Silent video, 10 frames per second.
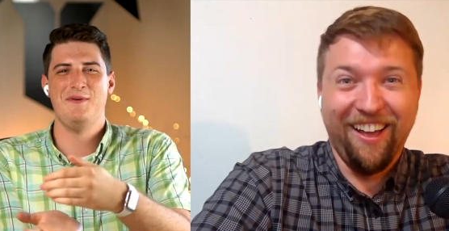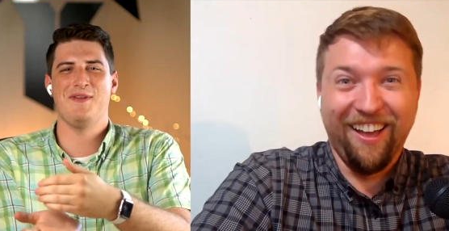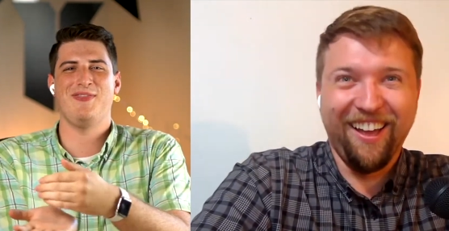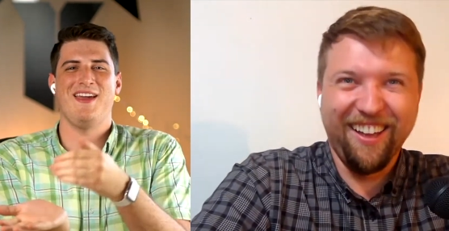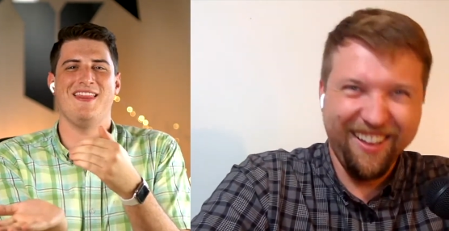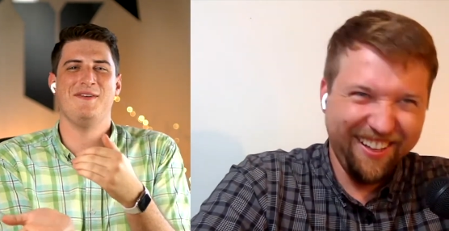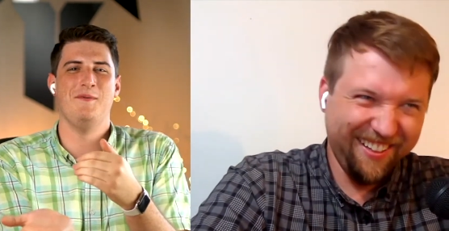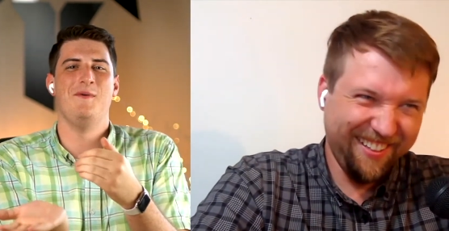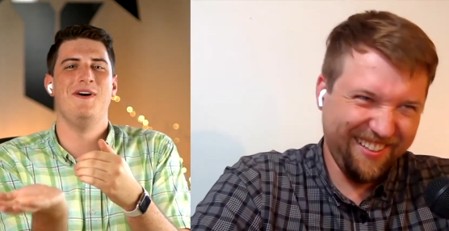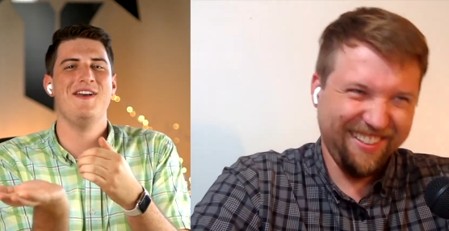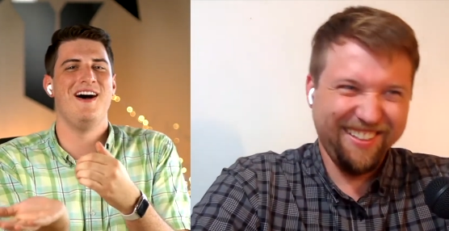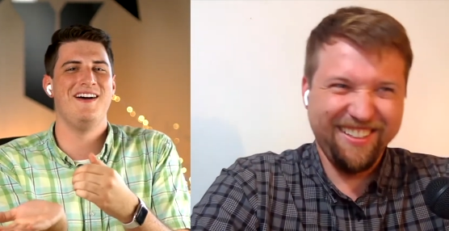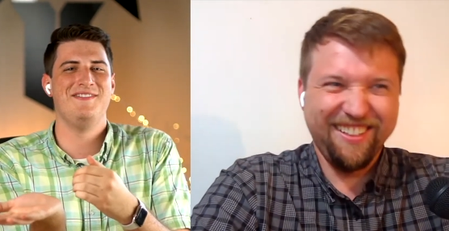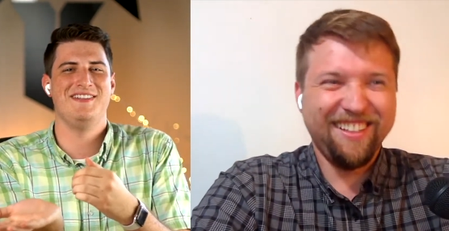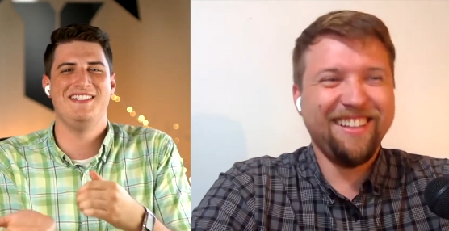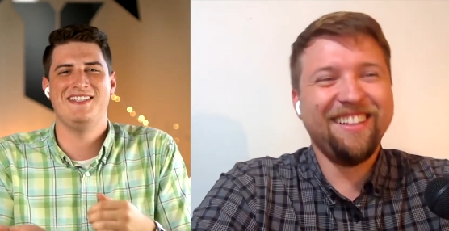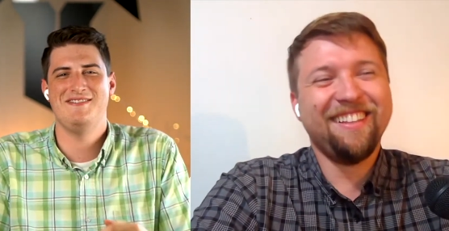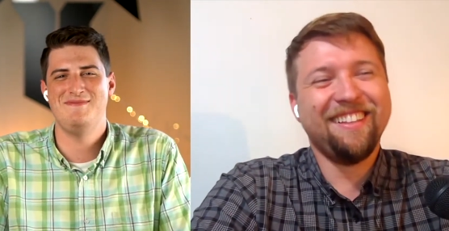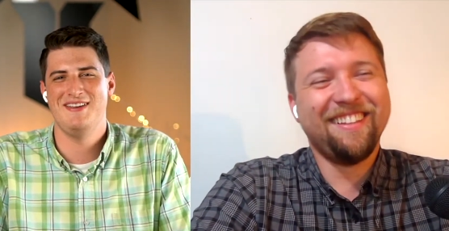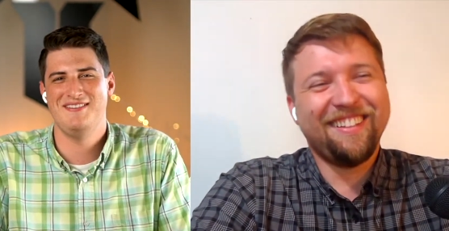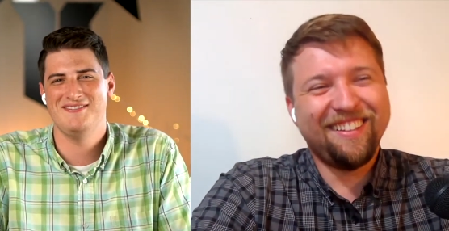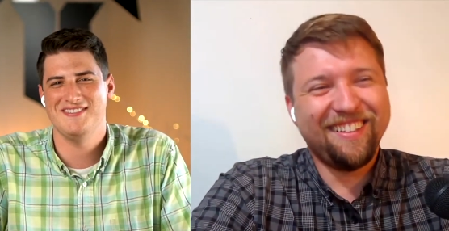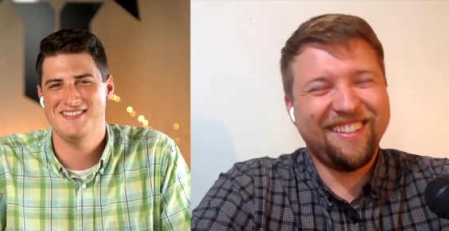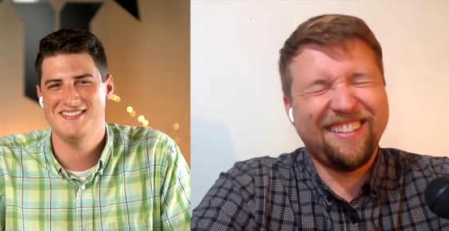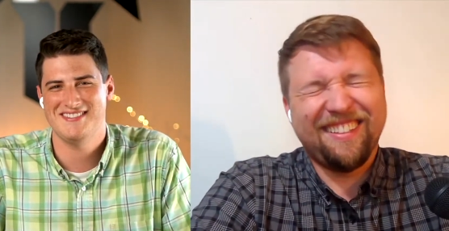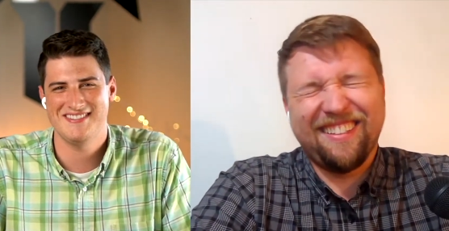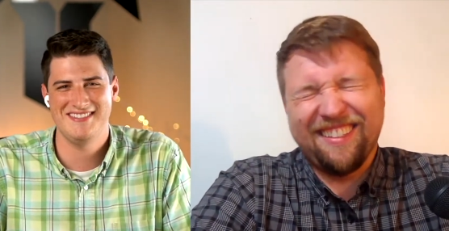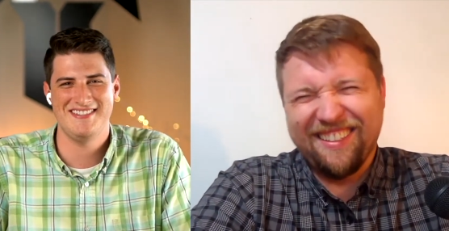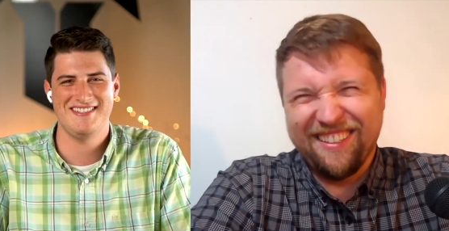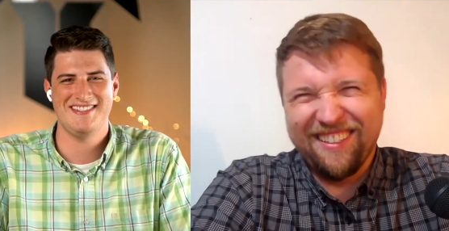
Speaker 1: with like the one obviously being for Kuzco. It's